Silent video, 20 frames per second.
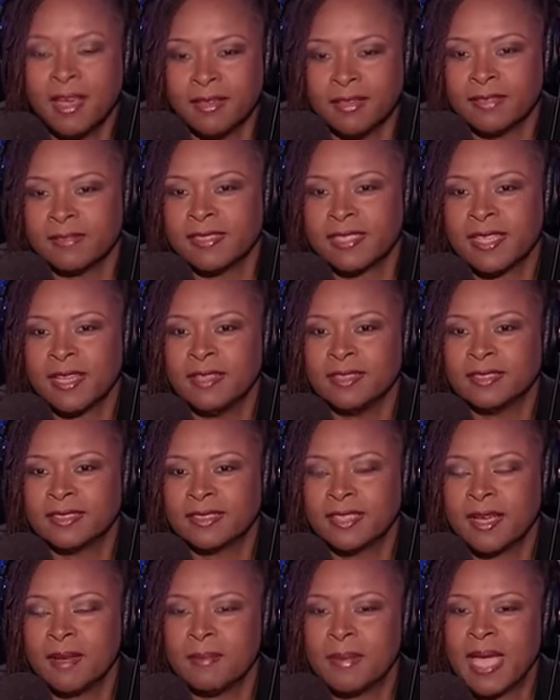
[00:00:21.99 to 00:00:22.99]
No, the
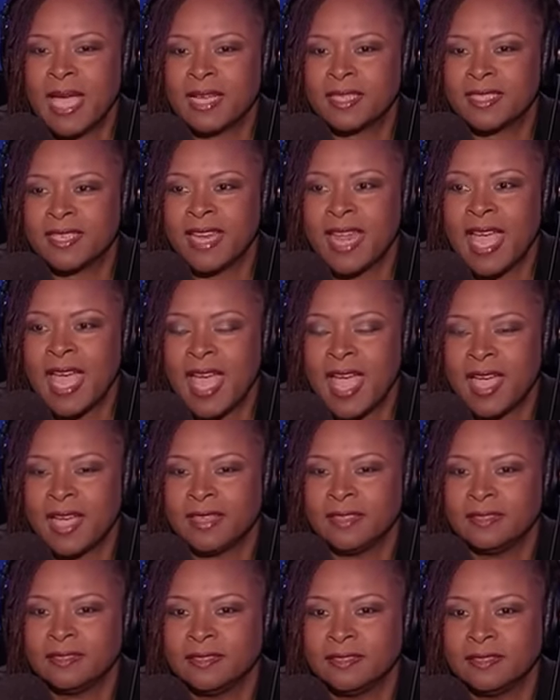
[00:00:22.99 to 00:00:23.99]
results come back today.